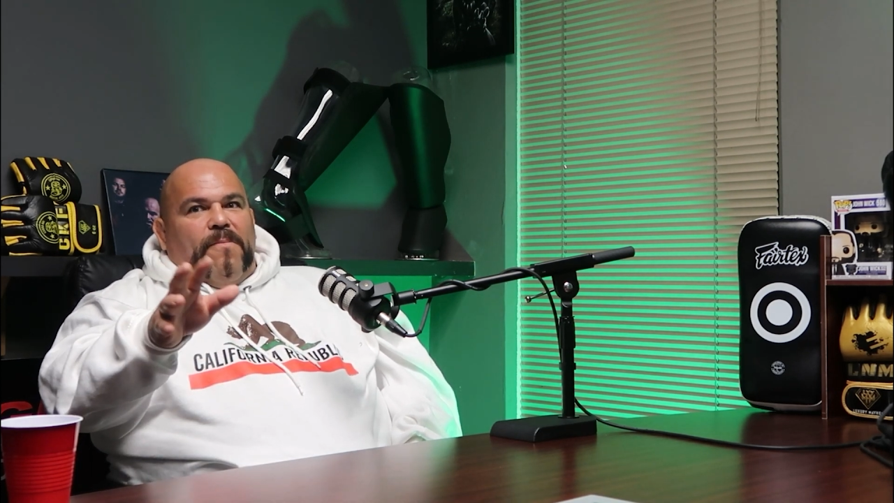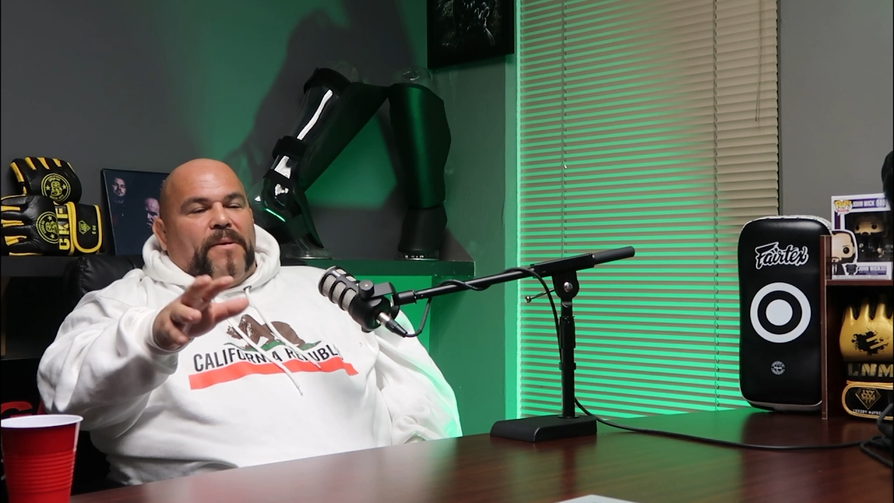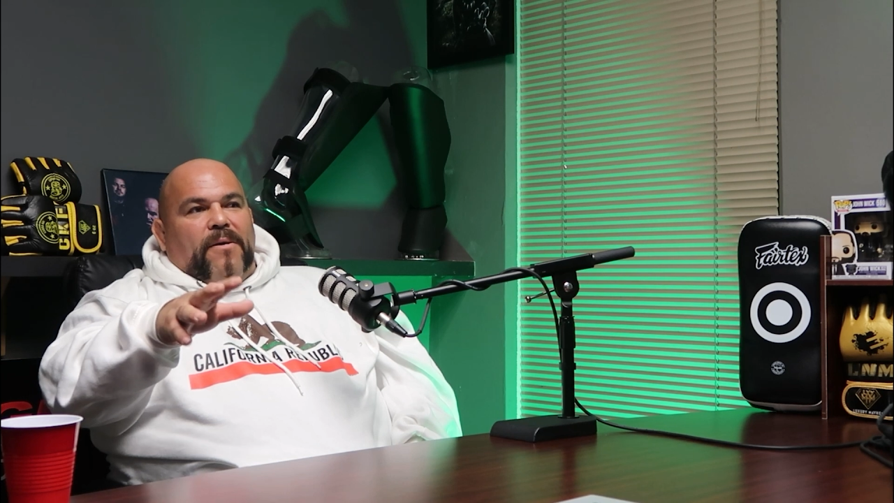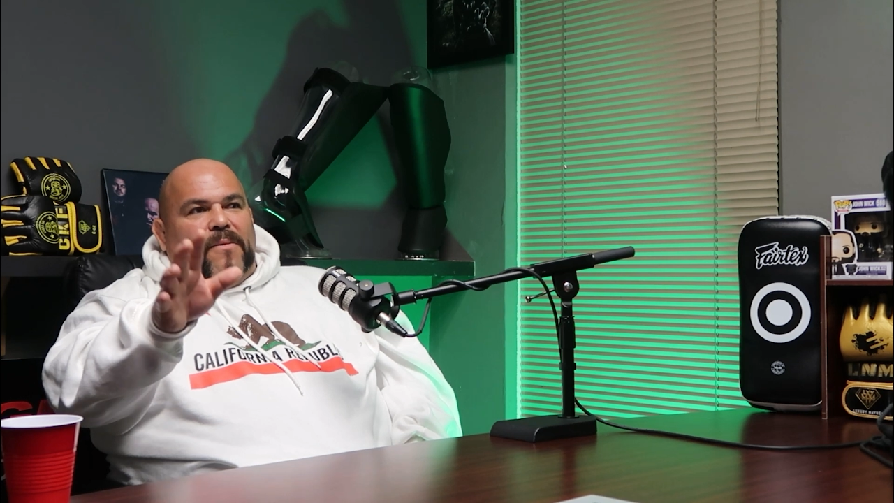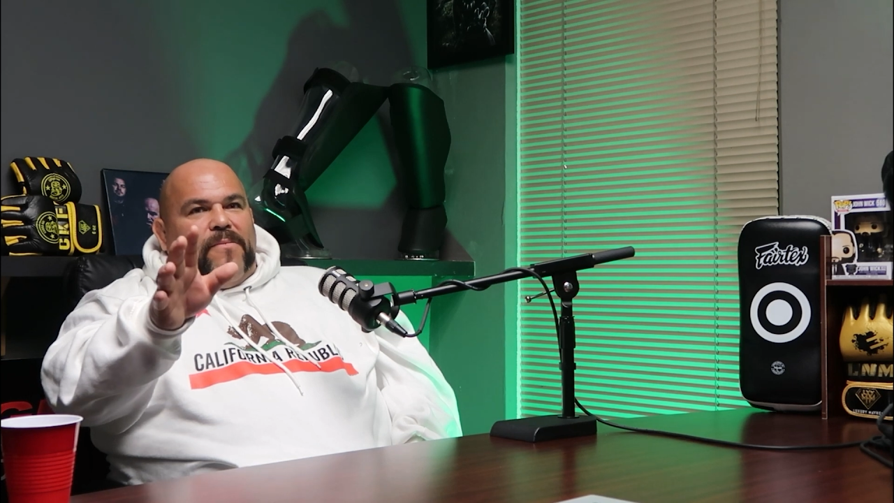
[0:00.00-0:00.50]

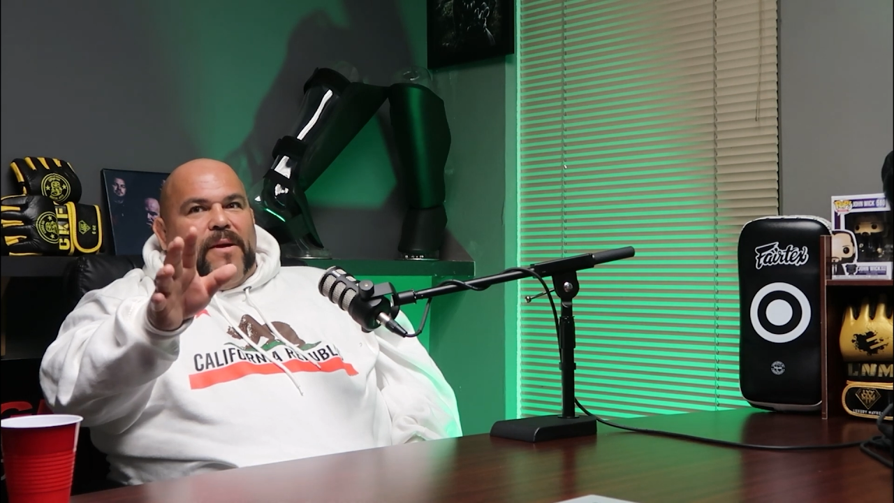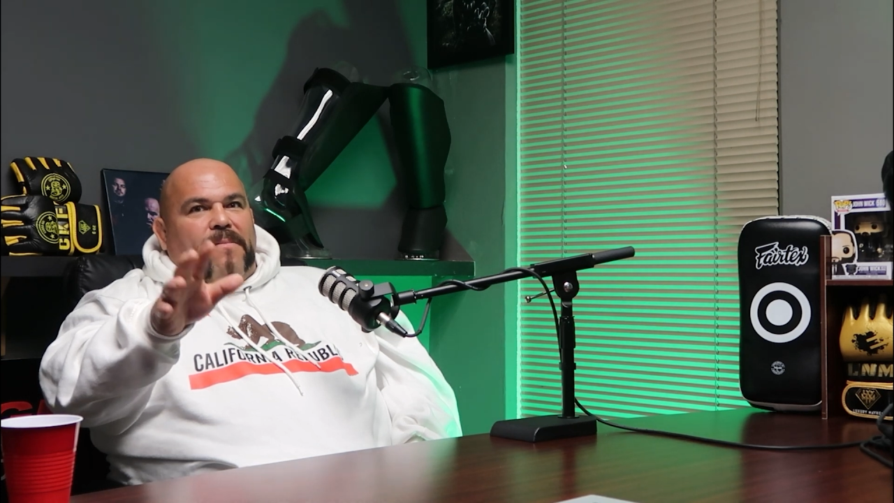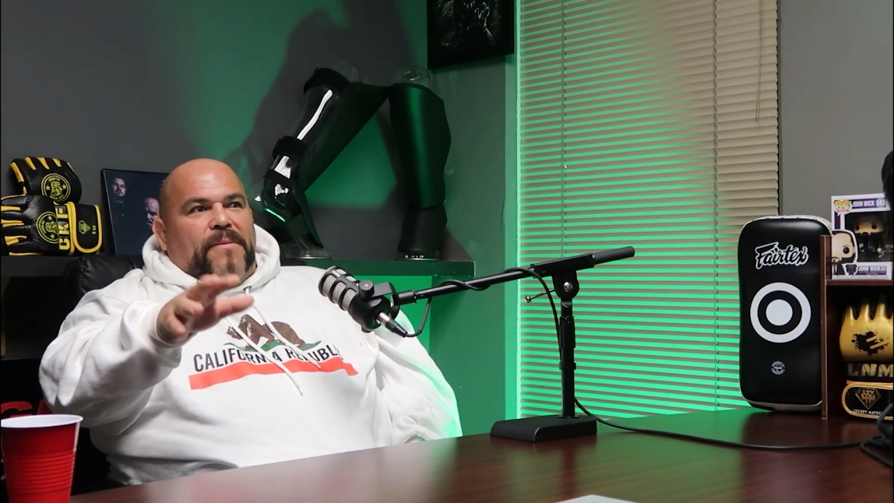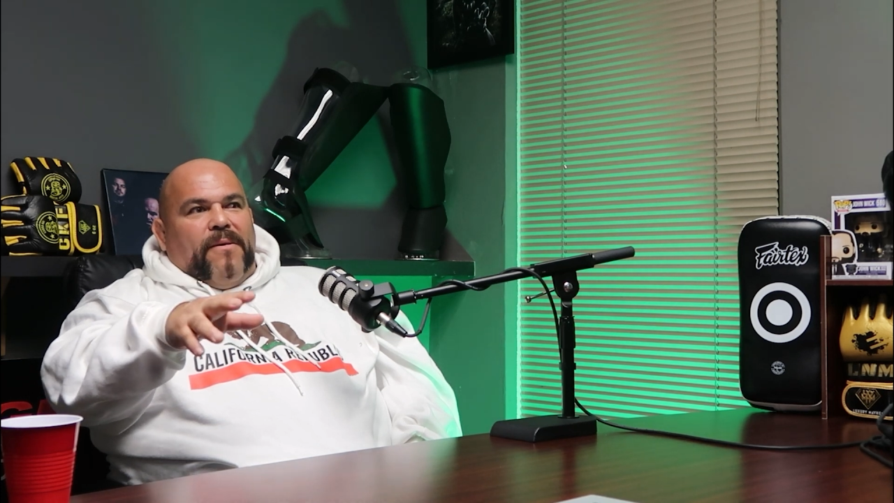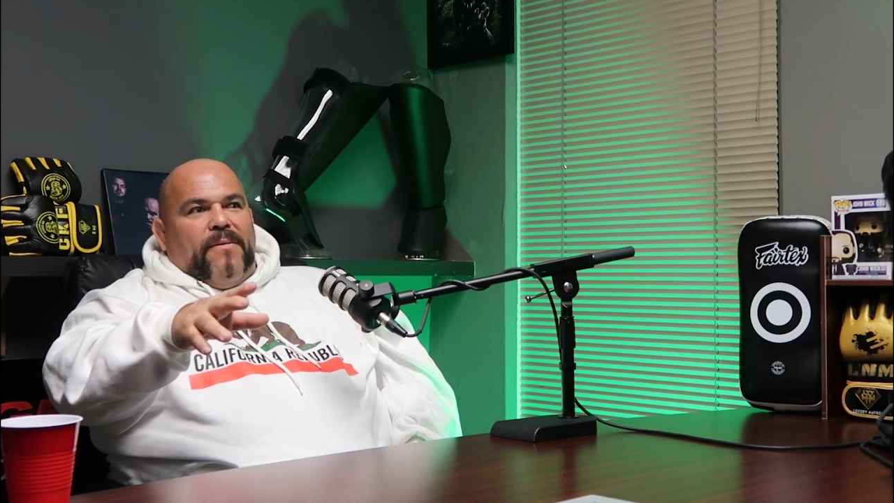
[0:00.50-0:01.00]
belt or
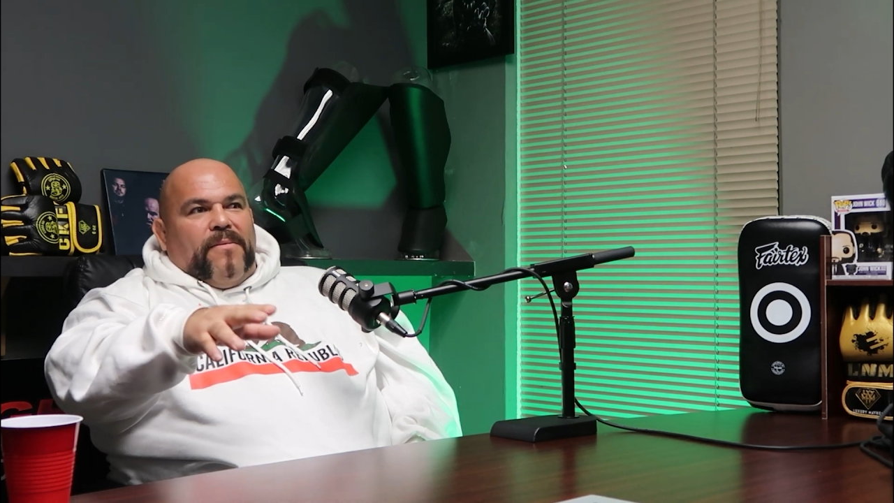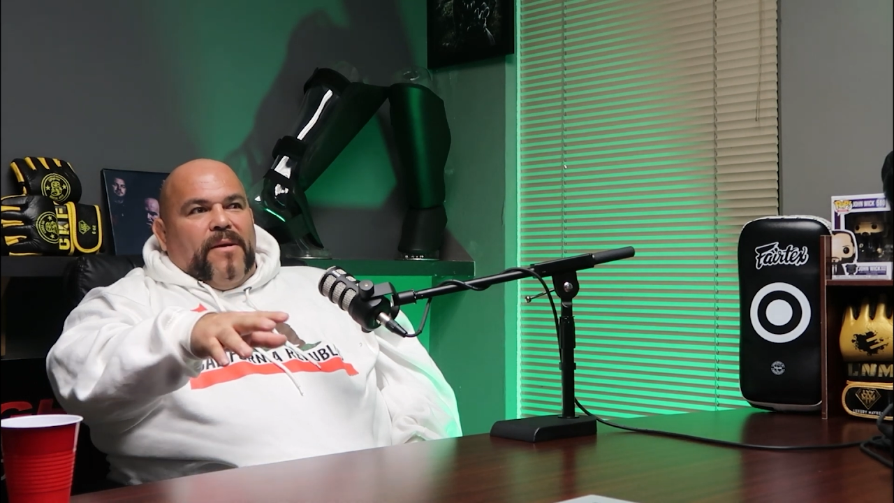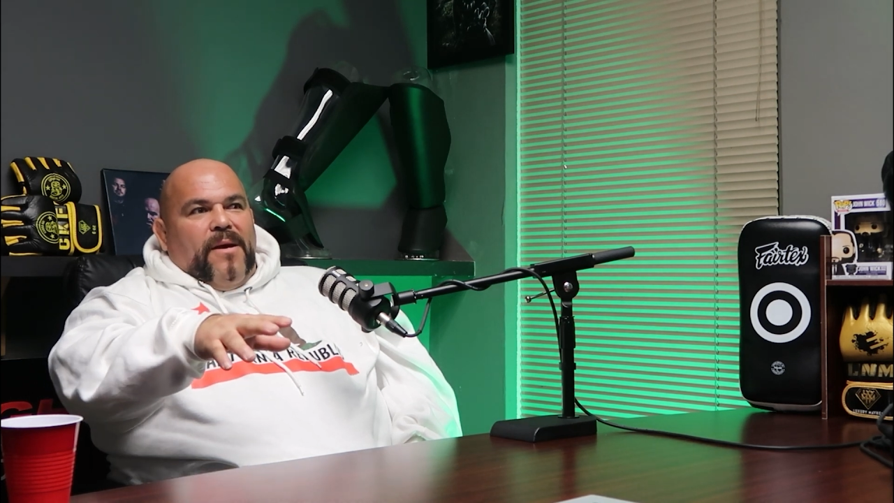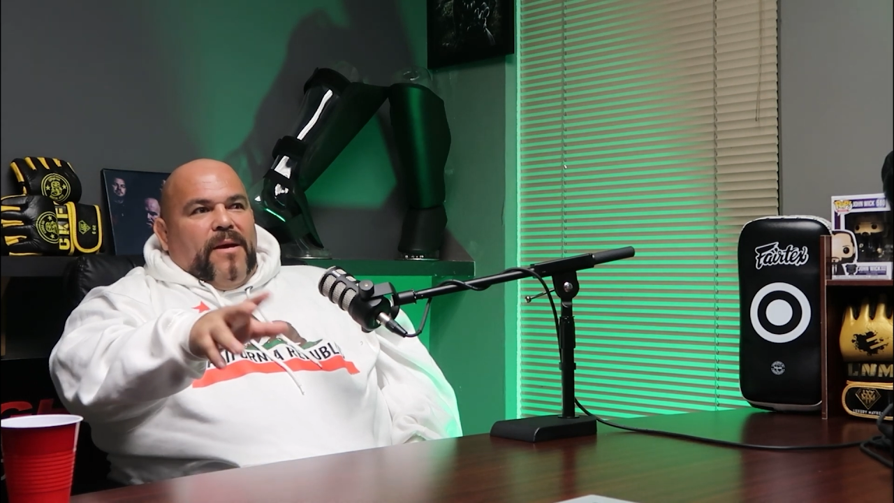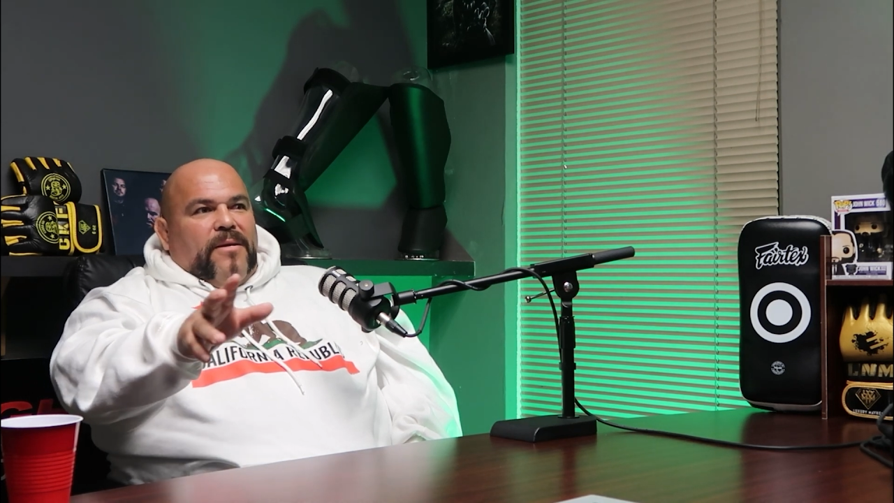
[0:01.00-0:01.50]
red belt